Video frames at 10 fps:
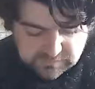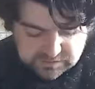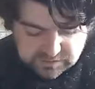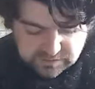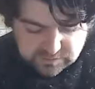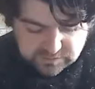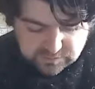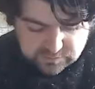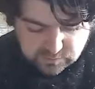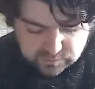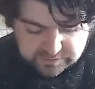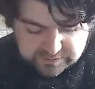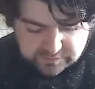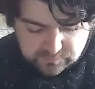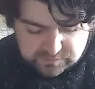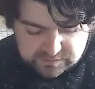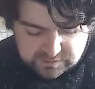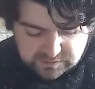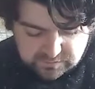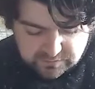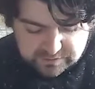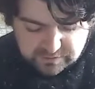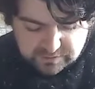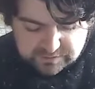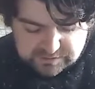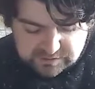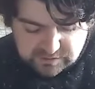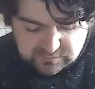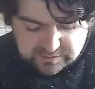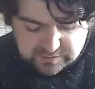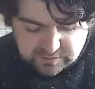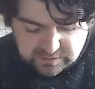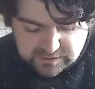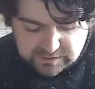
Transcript: So that was one thing, was the railgun accelerator.